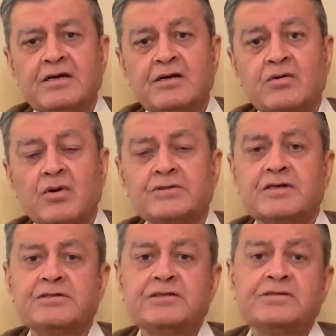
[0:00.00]

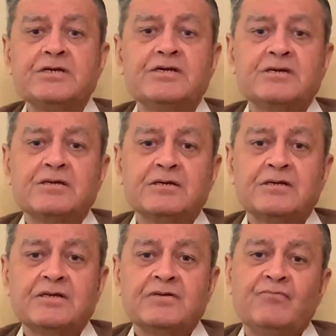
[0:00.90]
Cross-country skiing
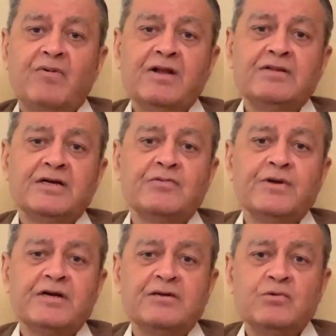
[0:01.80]
is one that we
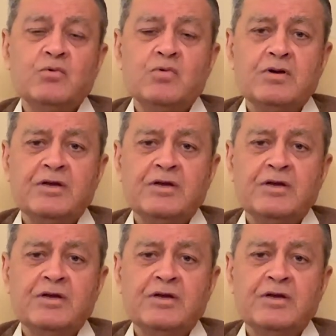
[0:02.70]
can do.